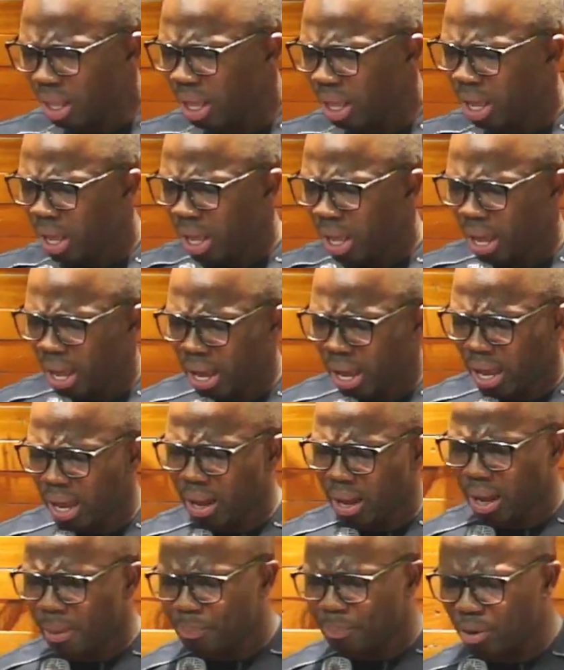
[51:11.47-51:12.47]
a, a, a
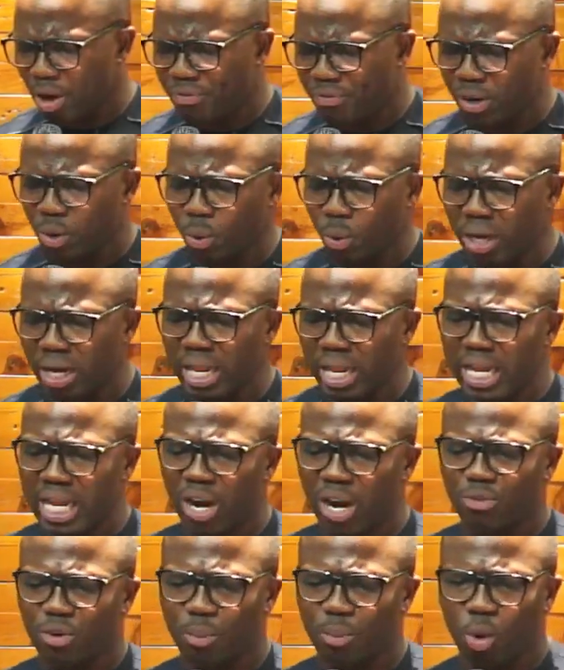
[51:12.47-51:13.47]
prophet who didn't hear
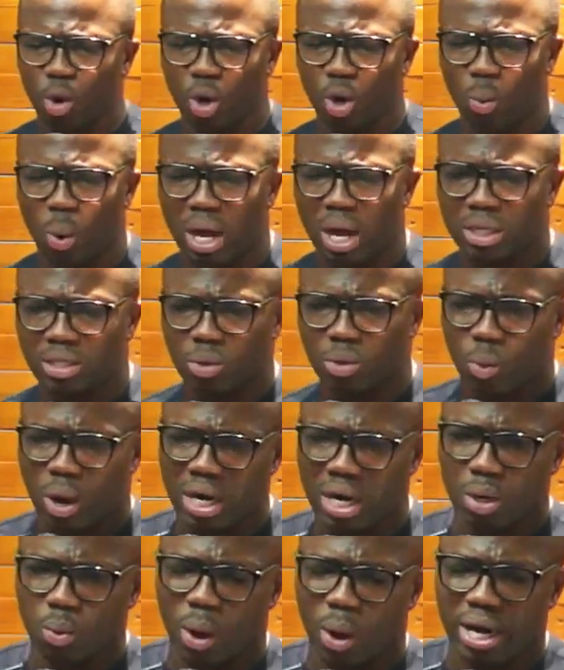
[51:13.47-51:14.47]
from God one one
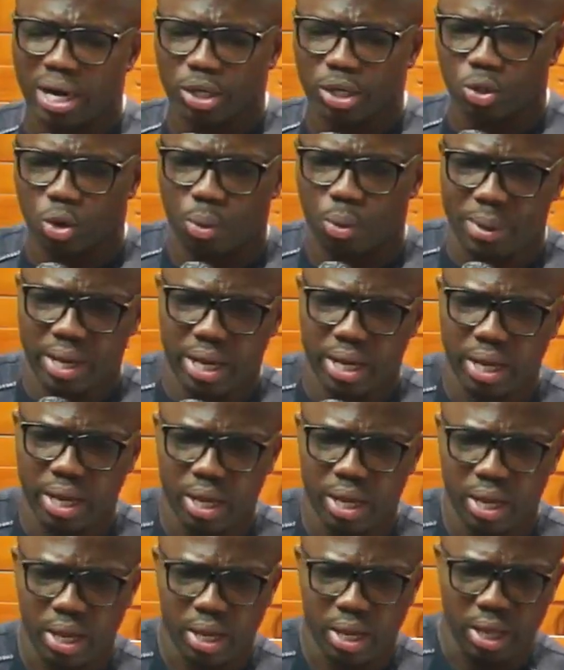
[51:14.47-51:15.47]
one day told me
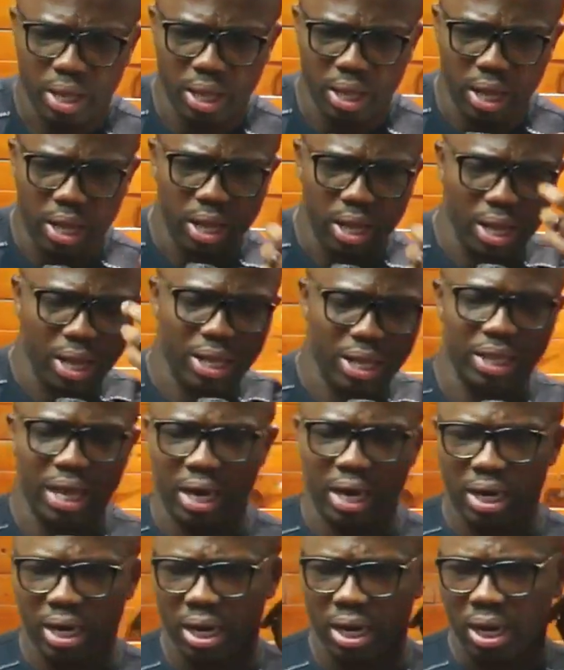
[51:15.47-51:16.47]
uh, that
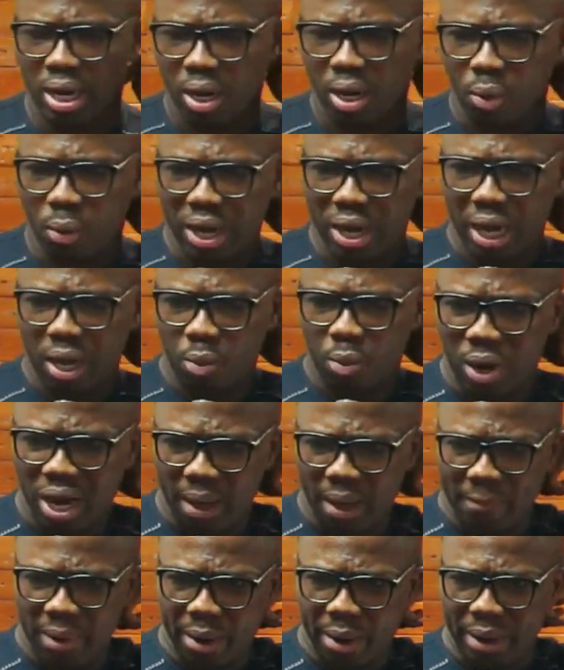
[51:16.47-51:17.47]
when I when I
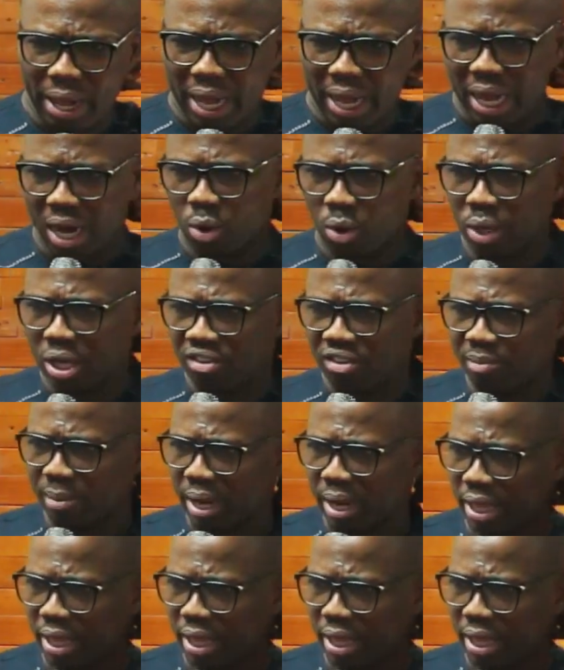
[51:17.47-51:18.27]
marry I cannot give birth.